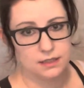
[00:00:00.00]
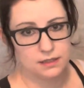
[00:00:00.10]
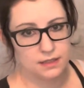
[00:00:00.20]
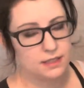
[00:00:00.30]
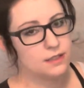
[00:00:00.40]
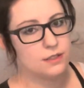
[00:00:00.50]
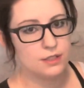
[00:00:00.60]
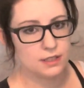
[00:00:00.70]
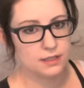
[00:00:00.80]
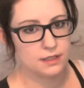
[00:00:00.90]
This is
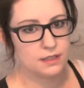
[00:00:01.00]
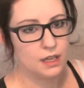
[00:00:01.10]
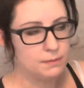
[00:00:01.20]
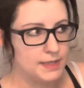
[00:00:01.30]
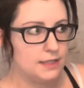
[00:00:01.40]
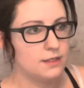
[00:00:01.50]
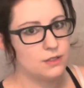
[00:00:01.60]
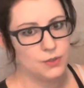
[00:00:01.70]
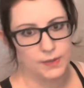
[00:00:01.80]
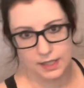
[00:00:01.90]
just a means
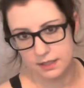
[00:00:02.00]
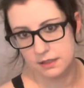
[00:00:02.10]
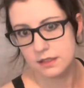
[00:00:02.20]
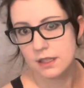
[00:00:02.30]
to an end.